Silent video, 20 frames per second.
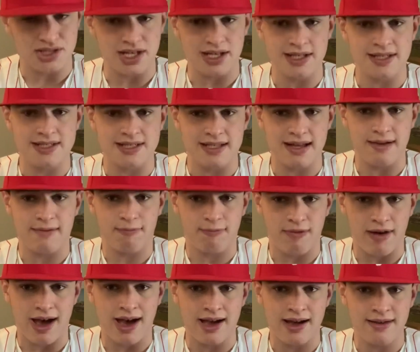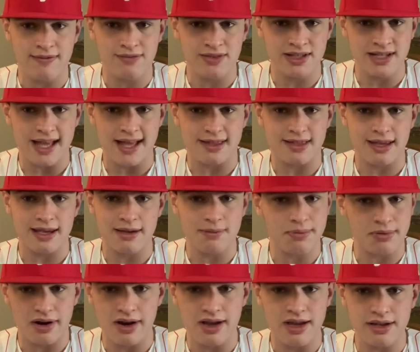and it's now 5-0
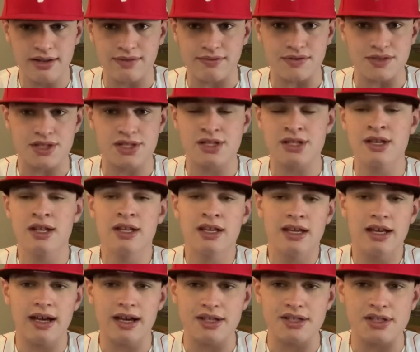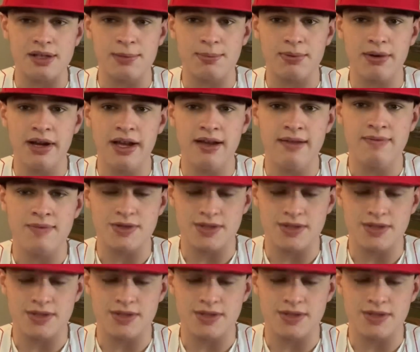Braves. So the Braves